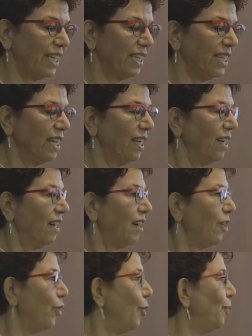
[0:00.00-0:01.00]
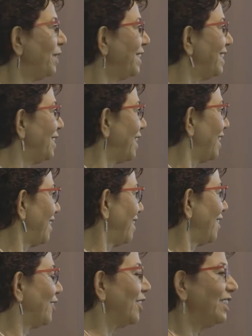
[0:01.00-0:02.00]
and I opened and
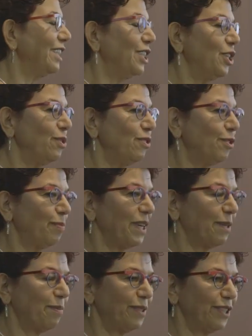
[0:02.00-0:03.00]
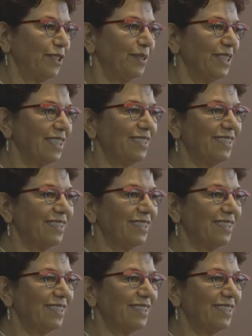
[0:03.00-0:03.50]
I got the newspaper,